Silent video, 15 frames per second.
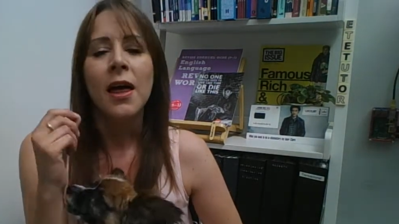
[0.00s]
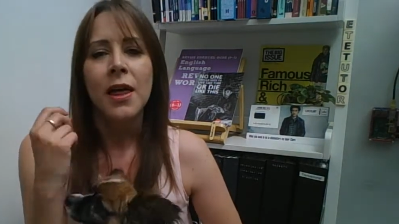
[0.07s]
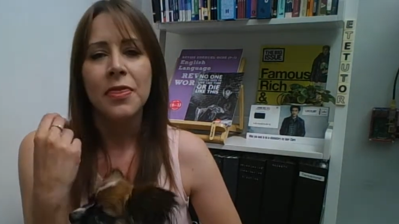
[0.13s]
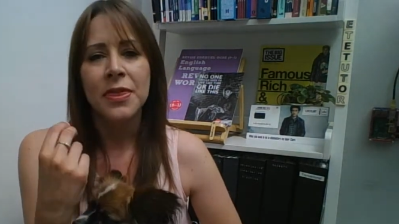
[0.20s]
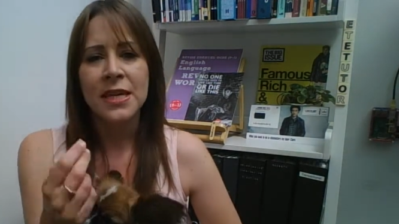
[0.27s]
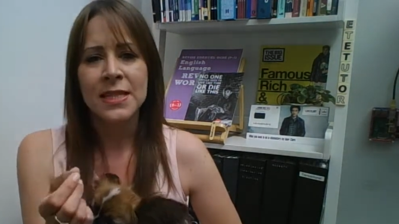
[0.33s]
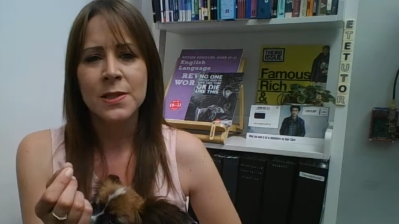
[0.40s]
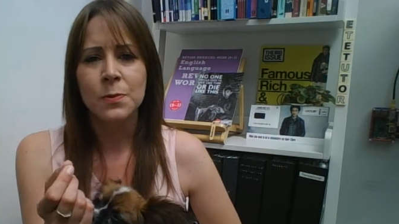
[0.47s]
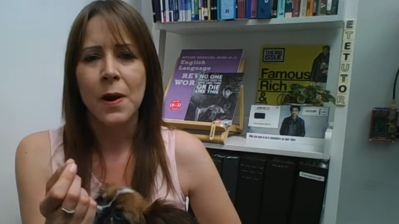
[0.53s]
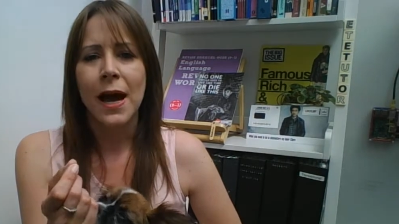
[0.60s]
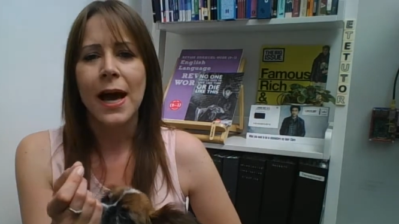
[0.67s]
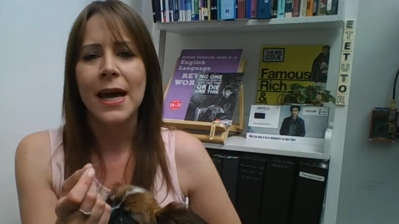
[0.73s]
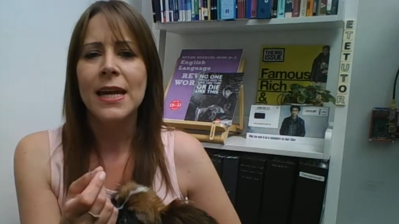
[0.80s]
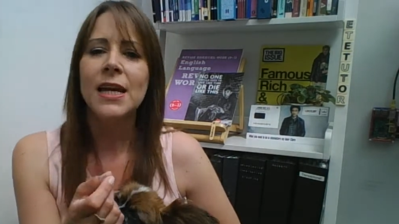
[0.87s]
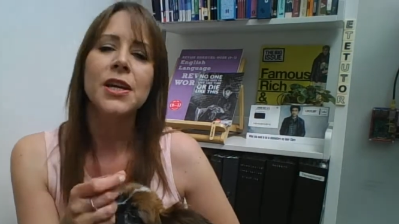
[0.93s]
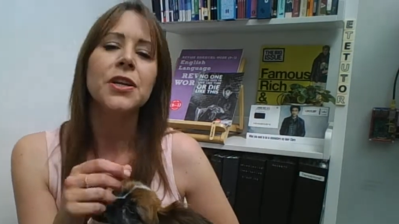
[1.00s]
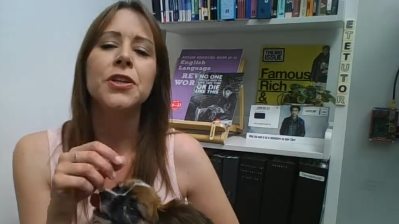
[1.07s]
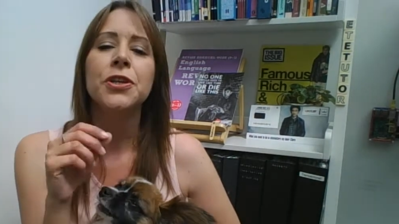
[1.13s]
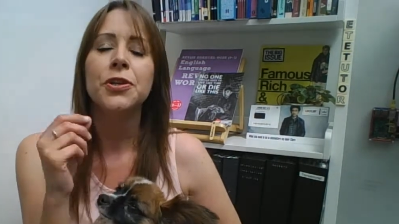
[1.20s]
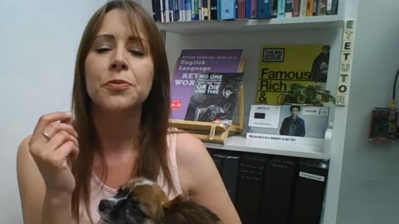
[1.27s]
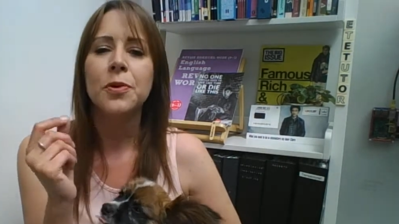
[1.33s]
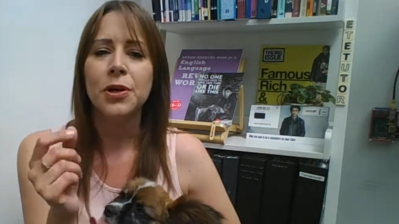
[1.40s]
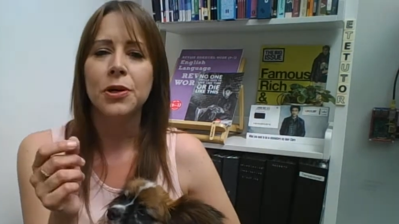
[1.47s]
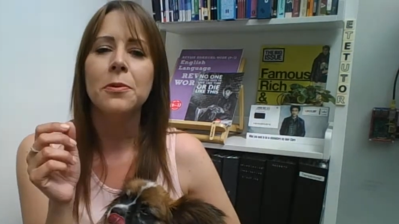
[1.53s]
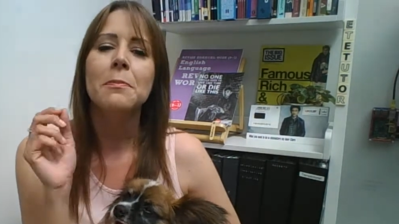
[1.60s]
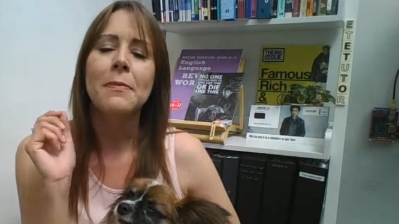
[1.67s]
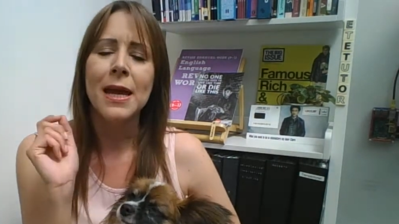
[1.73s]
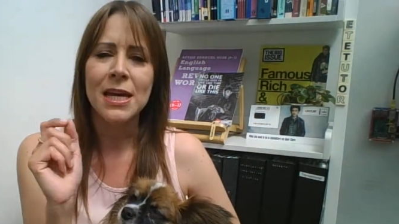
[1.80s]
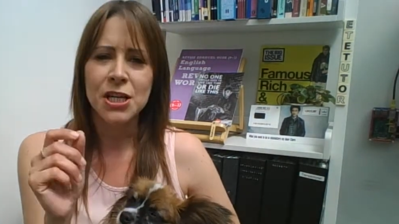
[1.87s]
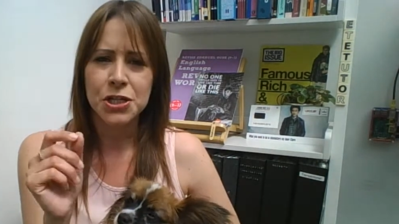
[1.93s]
This way, you will
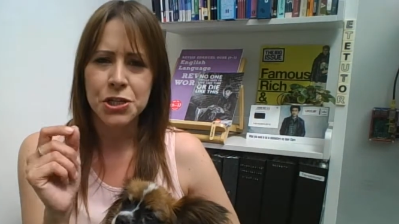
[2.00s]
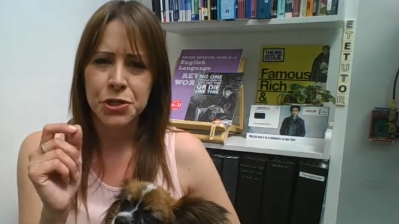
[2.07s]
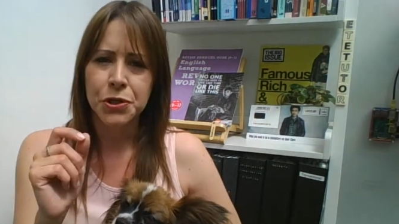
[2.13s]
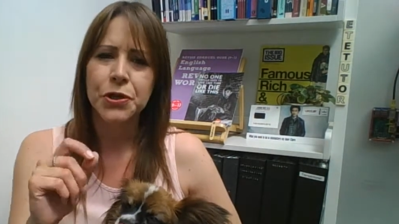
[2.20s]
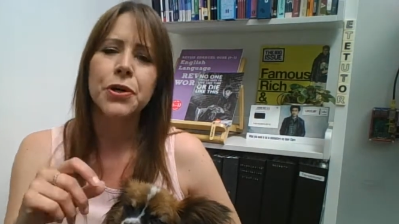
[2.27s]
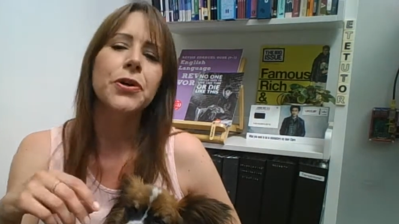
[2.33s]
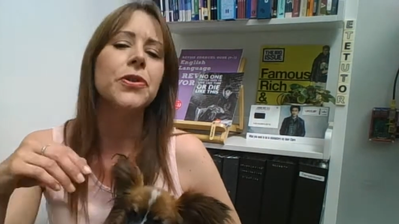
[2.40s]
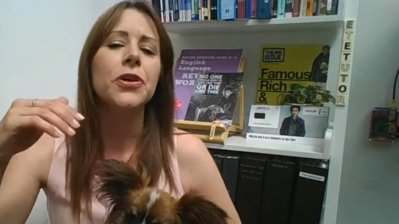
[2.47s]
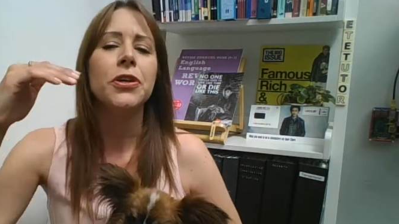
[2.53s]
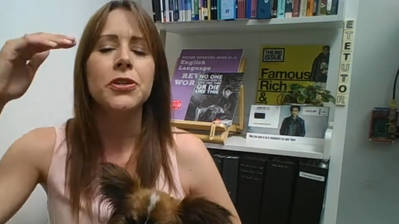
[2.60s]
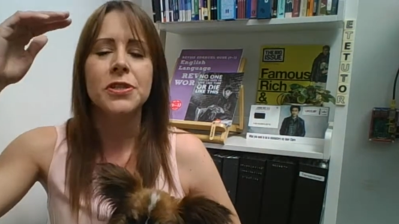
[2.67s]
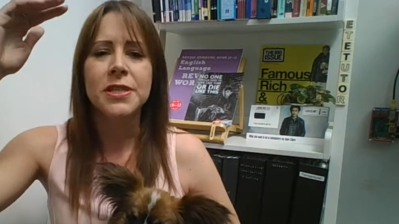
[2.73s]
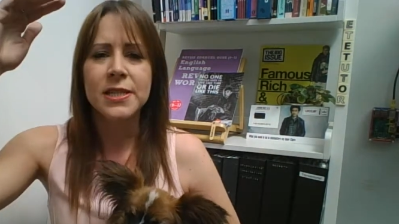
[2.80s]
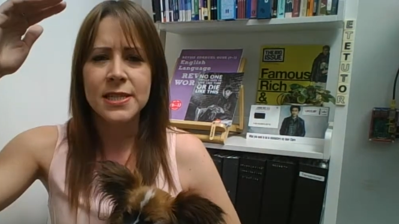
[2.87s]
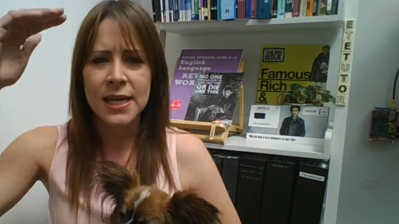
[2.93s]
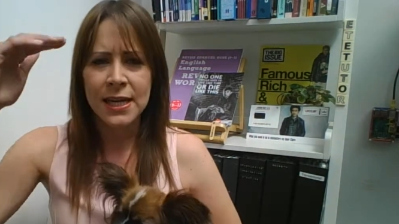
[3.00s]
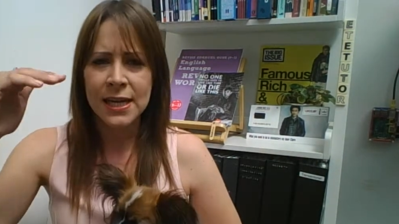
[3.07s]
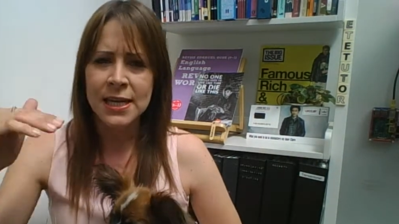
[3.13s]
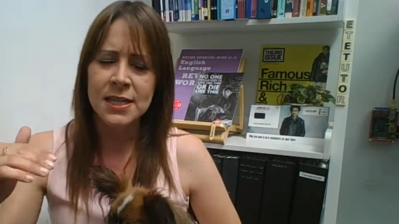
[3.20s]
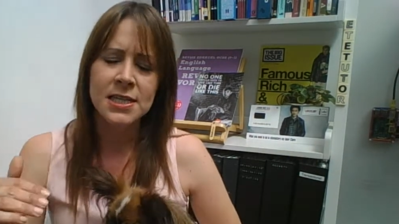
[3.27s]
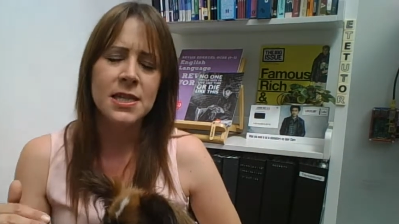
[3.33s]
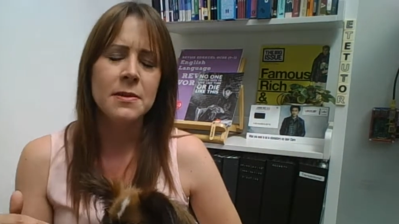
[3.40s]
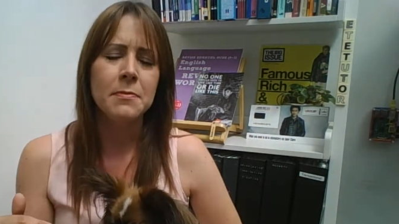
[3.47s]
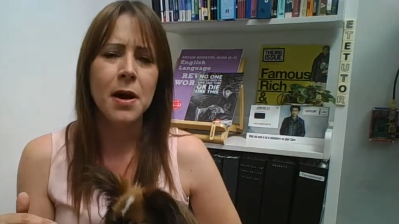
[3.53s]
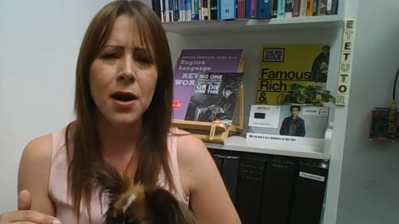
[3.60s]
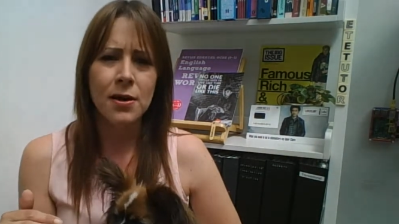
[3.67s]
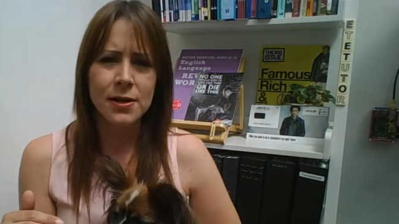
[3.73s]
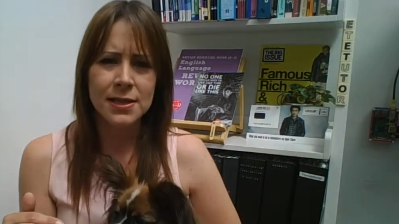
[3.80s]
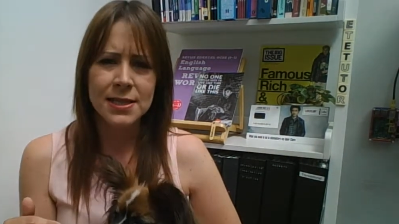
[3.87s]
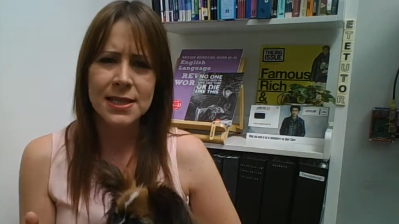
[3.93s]
make sure that you're sticking to the
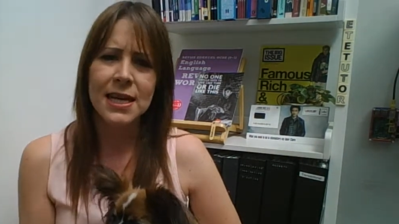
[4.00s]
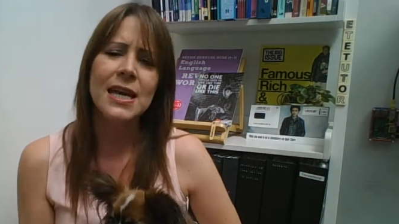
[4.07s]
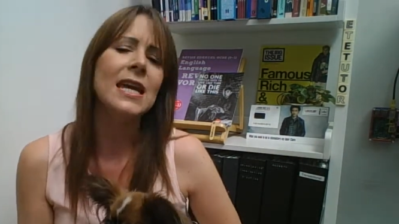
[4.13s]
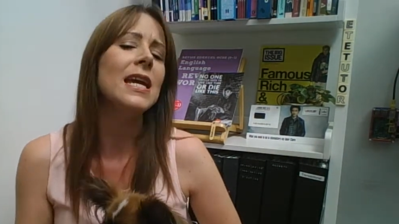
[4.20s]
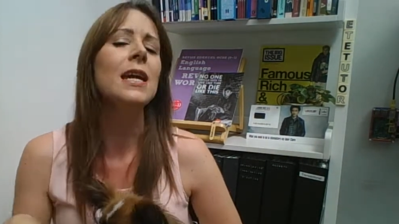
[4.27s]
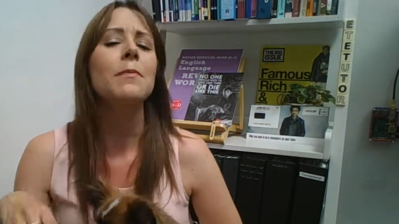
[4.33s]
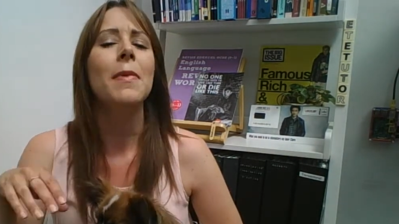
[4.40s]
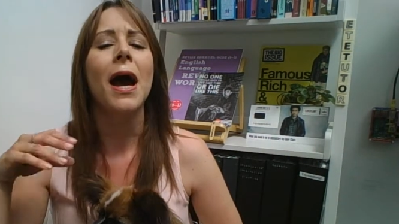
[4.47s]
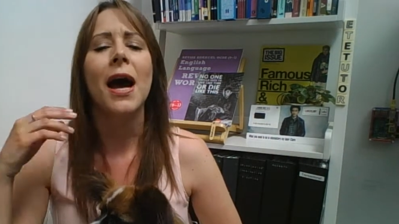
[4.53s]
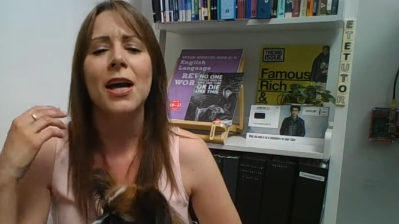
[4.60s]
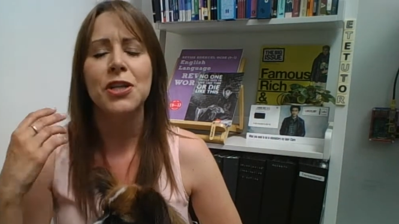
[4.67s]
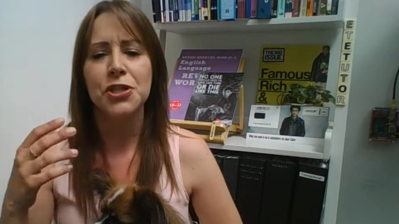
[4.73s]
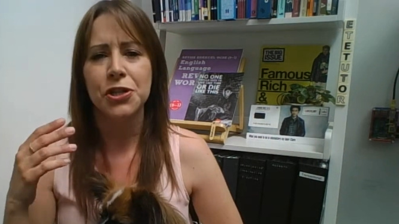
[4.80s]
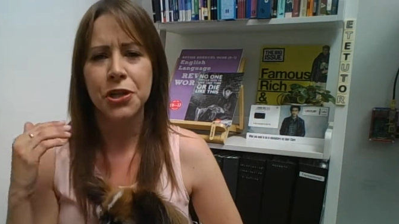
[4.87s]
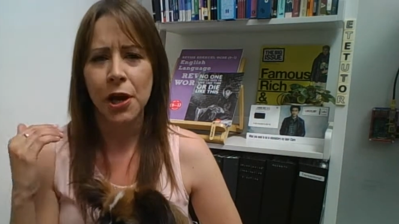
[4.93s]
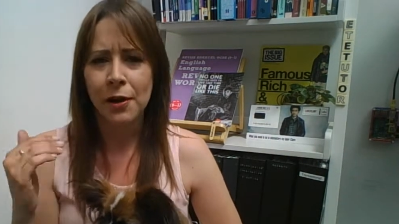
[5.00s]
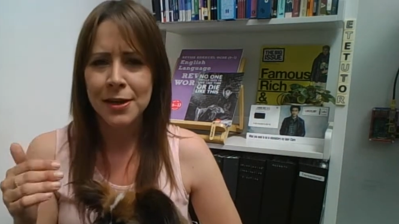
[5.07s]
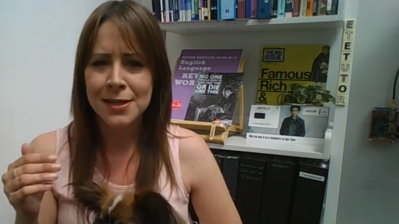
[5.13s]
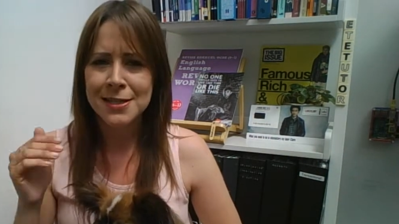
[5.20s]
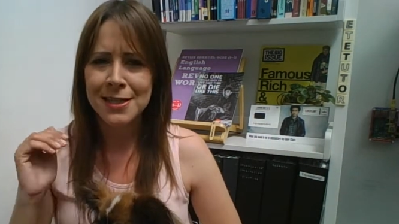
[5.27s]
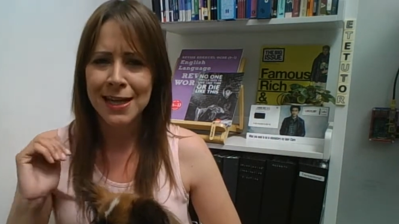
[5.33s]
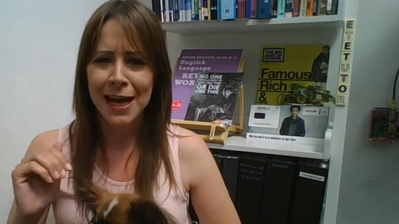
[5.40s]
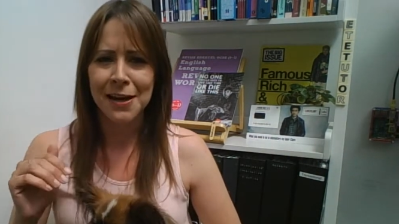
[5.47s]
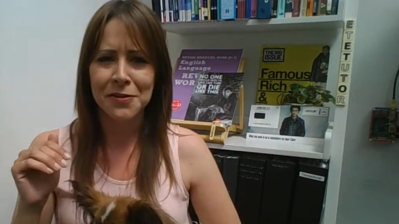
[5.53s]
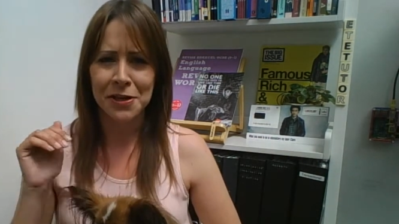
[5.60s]
mark scheme and you're going to get